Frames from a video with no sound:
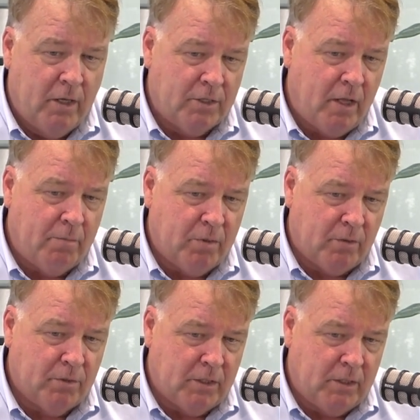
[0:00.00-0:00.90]
So that
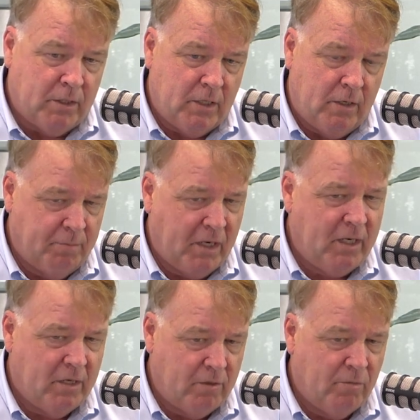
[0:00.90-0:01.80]
book was but
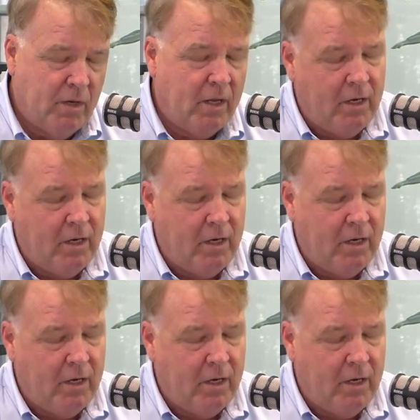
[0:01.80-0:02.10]
he didn't